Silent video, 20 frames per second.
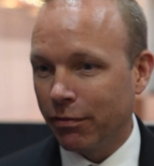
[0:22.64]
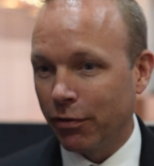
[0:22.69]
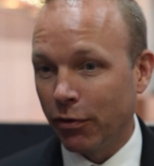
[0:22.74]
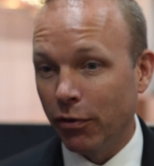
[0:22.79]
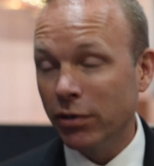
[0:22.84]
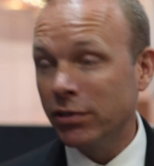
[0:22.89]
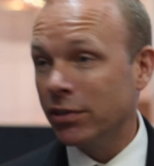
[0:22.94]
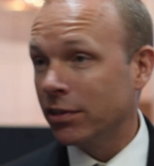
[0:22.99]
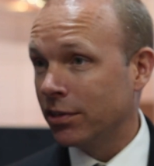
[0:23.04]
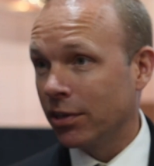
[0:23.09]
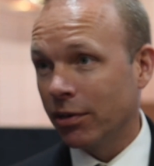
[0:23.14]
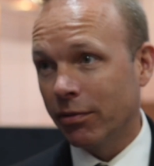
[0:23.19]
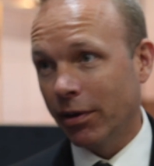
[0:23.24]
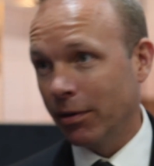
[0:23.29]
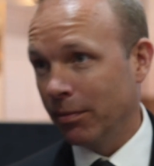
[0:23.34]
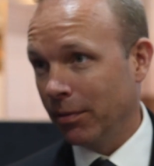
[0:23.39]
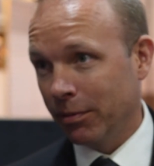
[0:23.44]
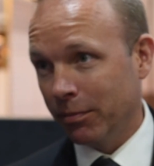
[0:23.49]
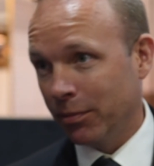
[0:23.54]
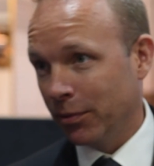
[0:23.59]
For us, it's
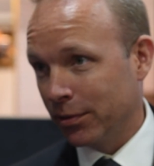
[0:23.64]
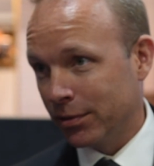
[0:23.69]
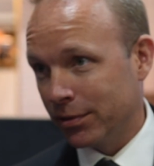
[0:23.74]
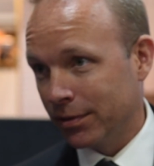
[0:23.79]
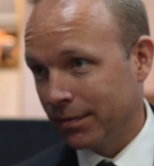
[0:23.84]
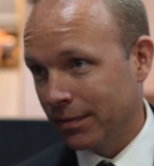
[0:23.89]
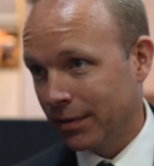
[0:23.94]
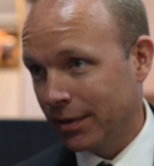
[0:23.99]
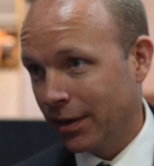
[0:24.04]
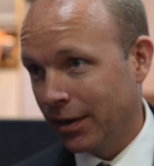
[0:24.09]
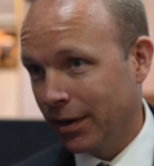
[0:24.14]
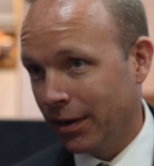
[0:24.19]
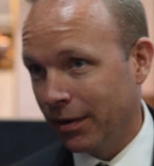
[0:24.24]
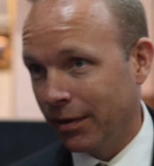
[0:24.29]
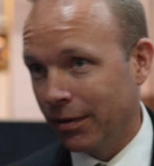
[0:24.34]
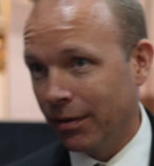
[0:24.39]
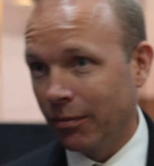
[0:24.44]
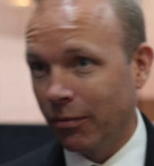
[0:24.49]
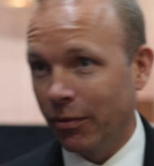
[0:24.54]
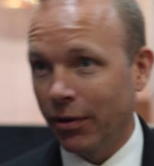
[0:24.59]
incredibly
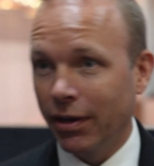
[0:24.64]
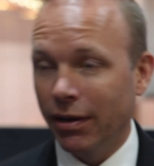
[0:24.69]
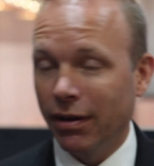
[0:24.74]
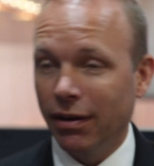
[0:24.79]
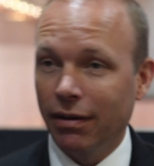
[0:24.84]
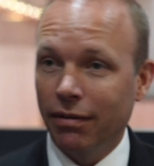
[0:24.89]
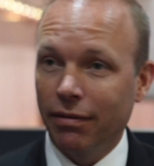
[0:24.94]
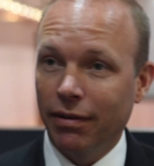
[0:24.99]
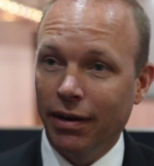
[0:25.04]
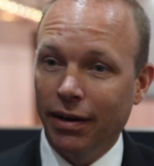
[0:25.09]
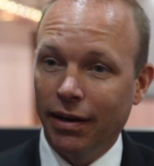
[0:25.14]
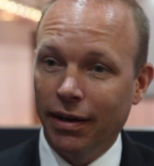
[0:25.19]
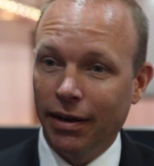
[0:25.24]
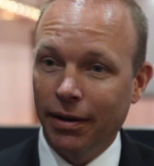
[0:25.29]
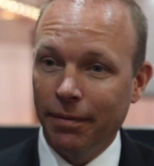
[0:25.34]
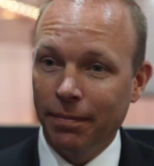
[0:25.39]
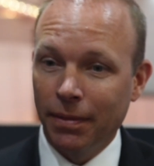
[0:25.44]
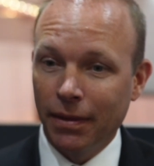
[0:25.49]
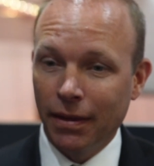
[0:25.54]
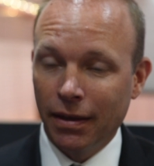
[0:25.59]
important. We
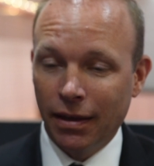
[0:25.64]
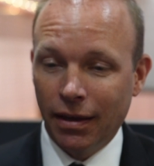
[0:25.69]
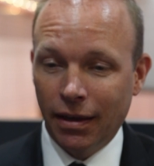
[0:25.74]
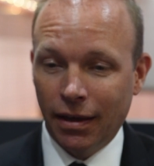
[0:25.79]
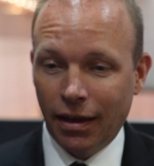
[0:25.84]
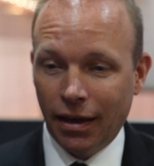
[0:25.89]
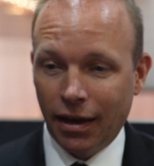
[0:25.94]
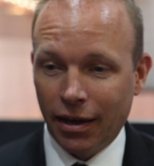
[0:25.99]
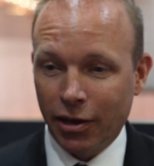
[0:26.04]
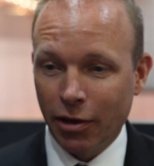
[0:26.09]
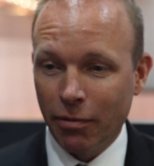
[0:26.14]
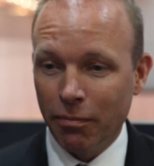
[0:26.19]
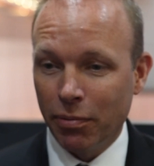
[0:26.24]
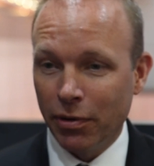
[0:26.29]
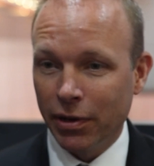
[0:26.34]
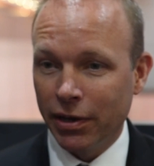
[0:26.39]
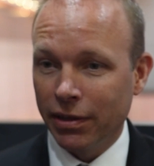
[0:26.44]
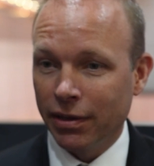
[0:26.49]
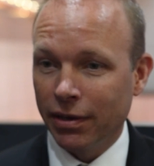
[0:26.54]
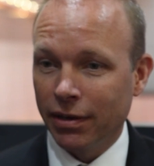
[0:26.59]
are a
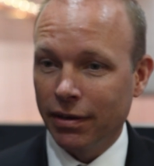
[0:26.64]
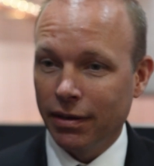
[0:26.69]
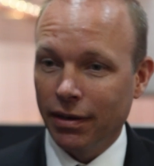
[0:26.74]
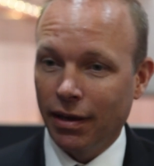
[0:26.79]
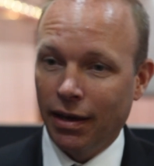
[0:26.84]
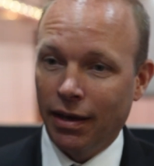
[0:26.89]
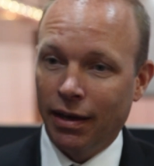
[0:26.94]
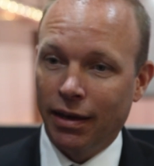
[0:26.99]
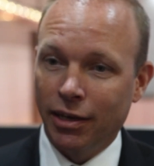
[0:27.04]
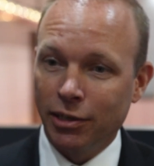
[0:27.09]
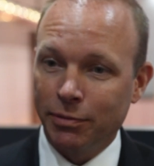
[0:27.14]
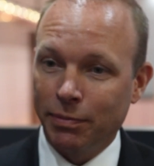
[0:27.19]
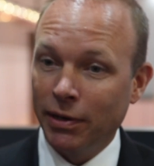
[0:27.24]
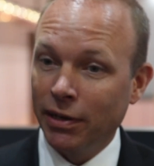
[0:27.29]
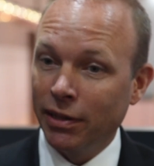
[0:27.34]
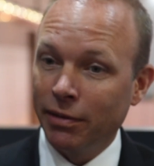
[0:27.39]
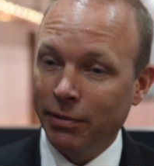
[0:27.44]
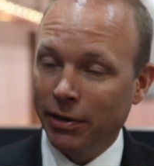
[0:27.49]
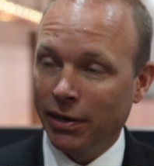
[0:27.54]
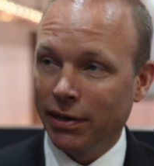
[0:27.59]
company that has been
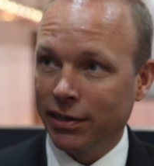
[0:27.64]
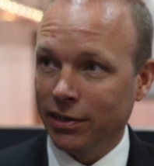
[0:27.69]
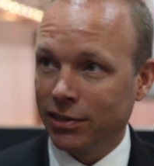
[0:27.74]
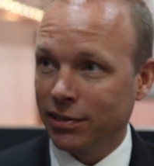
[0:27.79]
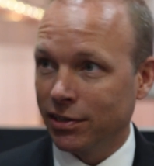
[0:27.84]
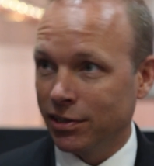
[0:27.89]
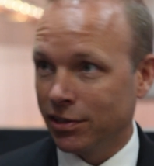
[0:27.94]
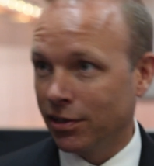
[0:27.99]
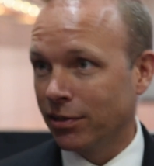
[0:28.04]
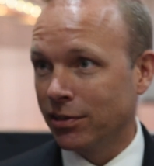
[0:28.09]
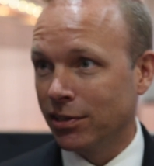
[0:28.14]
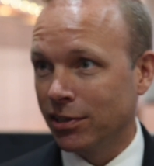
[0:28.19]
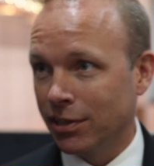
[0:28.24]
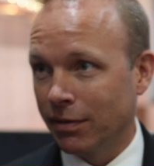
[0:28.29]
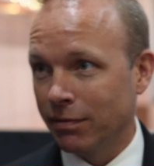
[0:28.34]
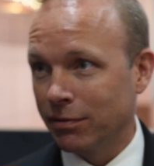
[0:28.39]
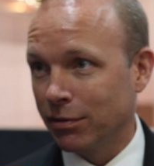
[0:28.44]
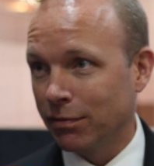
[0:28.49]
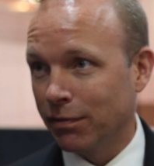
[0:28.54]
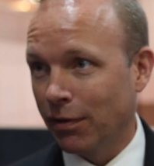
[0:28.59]
in the Middle East since
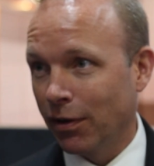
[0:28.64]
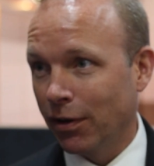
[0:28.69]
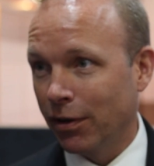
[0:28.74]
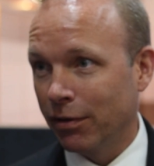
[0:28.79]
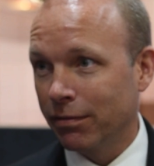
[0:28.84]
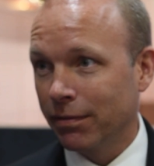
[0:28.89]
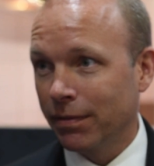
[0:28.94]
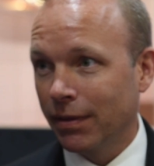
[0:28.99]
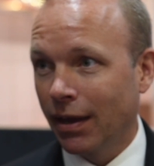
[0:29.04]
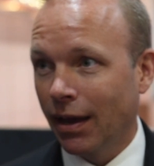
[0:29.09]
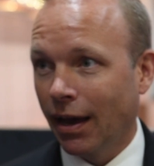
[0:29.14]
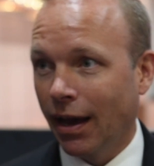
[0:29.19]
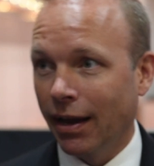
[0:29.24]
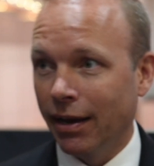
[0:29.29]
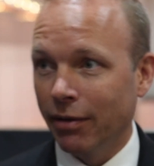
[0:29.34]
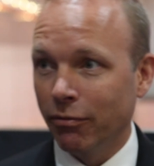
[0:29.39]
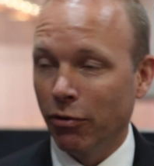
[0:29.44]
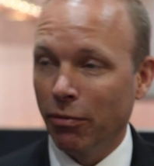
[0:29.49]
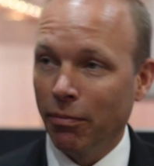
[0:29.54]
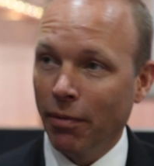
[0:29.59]
1975,
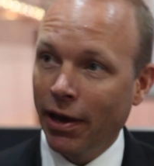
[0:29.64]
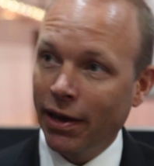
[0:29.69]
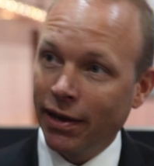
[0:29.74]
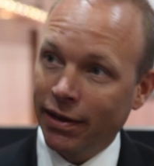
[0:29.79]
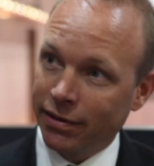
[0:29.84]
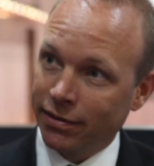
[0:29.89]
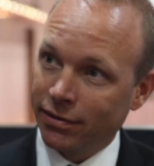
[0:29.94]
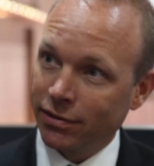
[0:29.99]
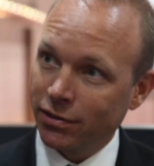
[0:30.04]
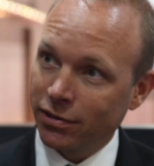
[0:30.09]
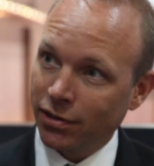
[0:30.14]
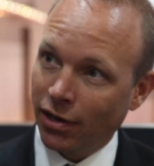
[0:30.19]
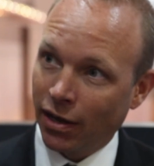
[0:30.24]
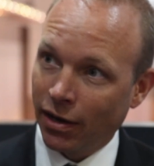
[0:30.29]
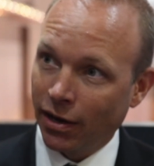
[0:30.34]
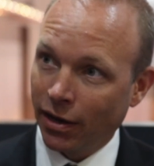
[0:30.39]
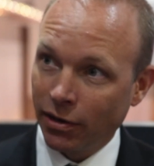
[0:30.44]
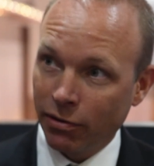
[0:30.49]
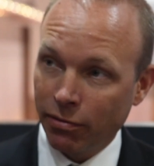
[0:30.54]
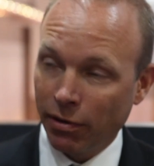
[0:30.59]
and it remains
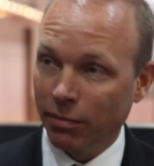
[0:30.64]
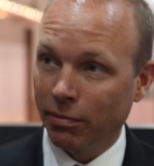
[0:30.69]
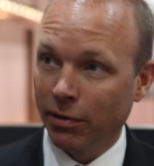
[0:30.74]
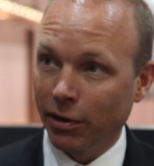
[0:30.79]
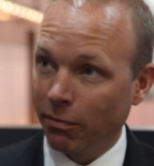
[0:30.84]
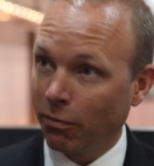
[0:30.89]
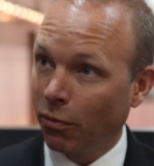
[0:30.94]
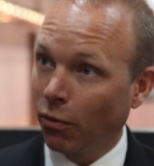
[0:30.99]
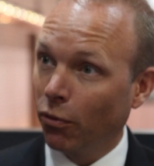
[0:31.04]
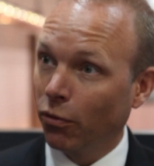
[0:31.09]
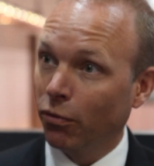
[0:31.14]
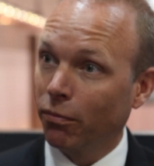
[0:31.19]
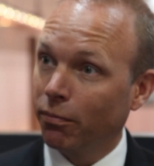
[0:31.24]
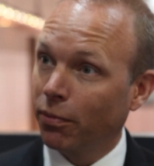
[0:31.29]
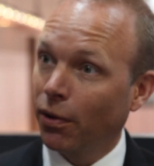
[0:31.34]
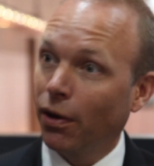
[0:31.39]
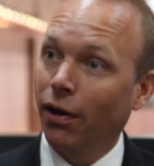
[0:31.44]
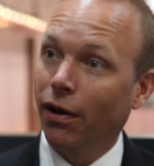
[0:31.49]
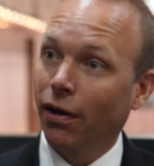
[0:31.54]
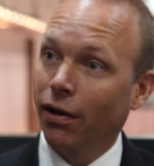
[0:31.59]
an incredibly important
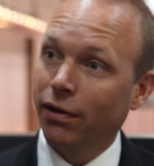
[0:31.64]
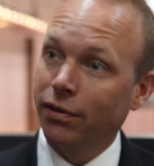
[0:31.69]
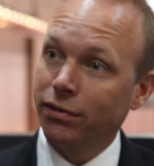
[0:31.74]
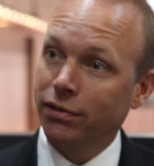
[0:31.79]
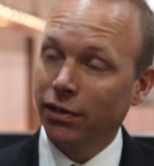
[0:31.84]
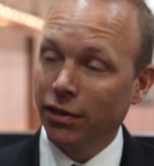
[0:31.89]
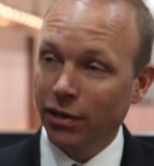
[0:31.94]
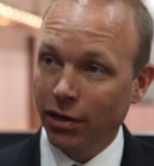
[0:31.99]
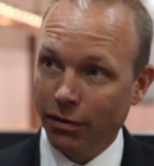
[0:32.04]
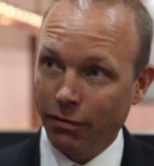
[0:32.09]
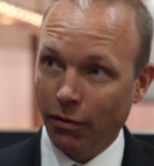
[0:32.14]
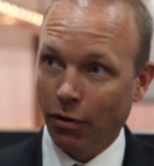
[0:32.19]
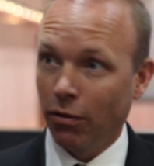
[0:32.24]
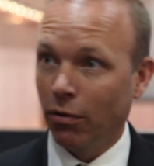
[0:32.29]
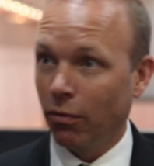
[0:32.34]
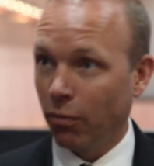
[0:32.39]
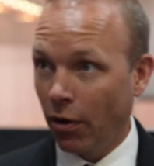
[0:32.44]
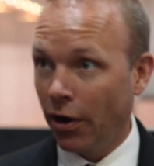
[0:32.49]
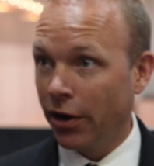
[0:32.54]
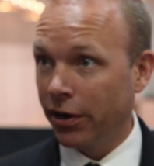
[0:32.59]
part of
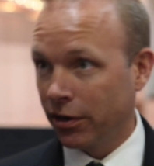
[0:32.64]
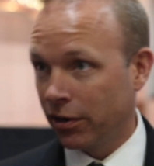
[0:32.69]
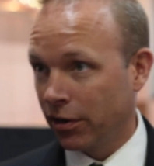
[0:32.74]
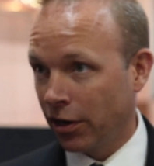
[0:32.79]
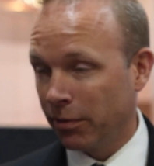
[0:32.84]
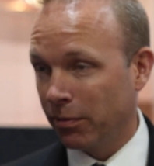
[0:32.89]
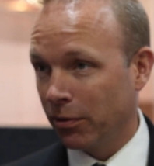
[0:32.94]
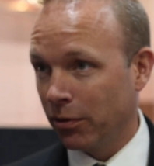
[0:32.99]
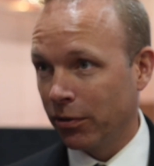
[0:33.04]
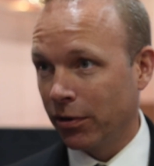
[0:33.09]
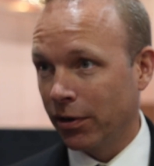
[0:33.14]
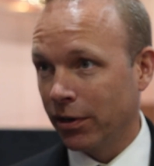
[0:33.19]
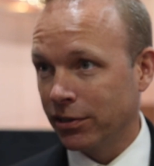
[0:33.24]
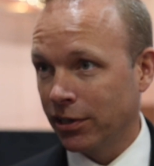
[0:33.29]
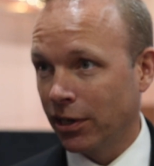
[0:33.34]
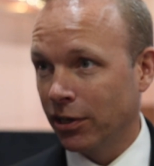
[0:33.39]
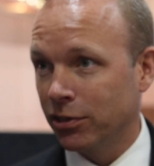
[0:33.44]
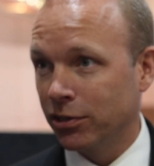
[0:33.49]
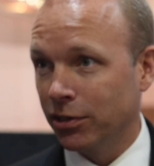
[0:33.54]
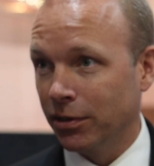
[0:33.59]
our wider global
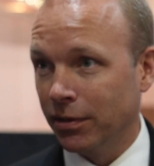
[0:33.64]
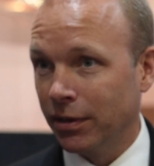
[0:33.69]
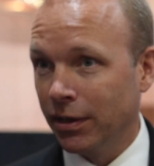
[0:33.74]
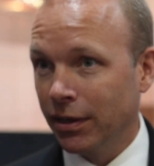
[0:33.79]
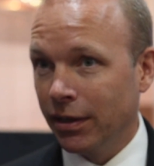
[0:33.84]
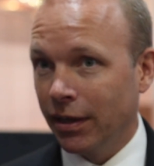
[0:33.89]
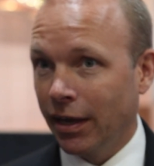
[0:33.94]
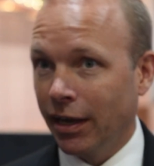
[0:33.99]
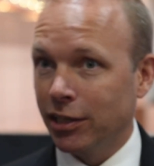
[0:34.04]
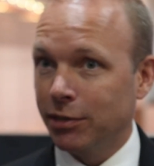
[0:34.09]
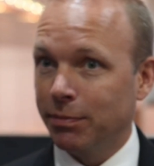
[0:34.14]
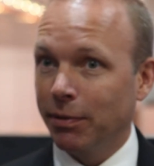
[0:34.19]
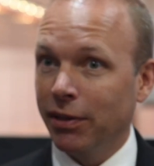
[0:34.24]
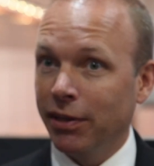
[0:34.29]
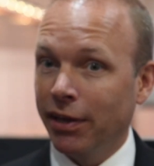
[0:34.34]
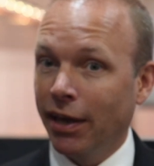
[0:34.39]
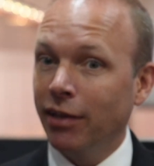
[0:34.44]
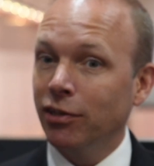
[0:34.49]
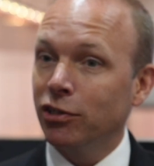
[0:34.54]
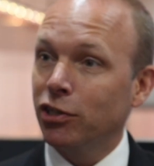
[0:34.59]
organisation. It's been
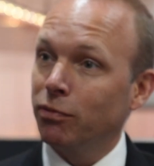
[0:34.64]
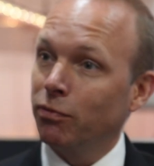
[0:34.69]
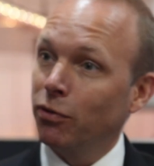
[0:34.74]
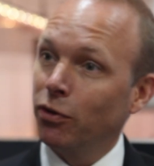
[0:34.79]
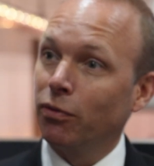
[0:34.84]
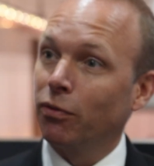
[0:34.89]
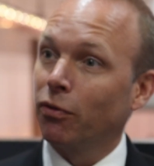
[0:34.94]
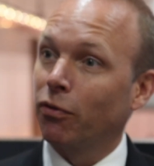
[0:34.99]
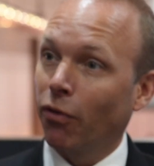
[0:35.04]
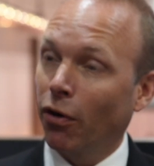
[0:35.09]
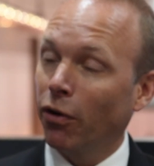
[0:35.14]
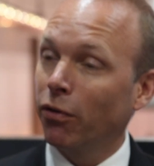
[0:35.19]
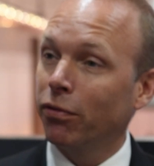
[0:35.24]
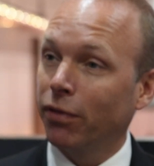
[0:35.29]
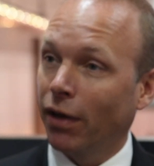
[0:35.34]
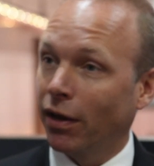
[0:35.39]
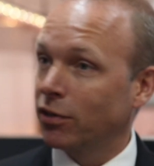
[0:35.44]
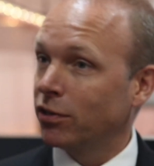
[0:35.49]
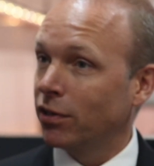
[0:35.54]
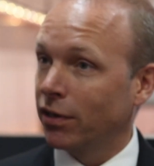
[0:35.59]
the engine room of growth
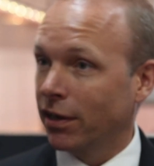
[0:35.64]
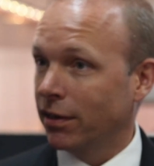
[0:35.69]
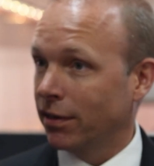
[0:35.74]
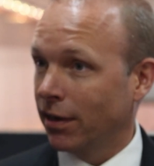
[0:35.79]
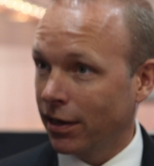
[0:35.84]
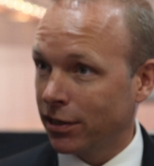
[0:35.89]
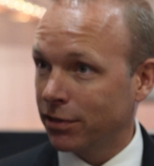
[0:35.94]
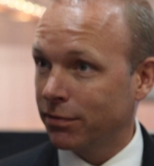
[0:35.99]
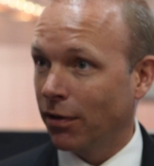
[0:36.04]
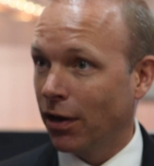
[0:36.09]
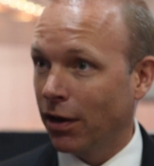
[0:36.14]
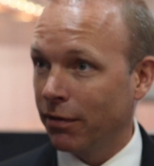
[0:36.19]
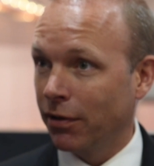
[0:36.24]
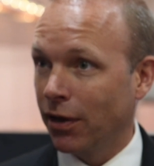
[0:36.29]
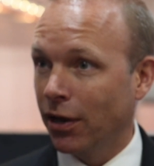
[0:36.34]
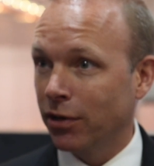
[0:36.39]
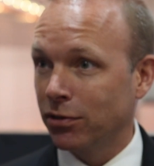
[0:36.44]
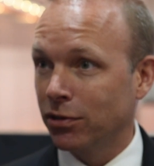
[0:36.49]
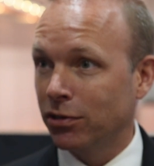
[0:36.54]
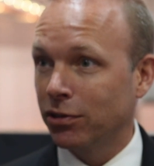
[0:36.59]
actually in the last 5
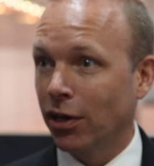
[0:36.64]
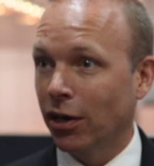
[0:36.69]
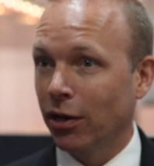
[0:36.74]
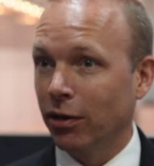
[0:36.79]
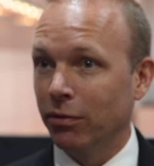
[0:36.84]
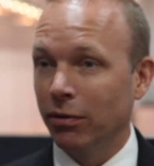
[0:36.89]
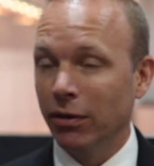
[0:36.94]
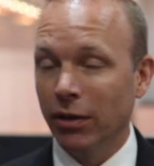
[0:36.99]
years or so.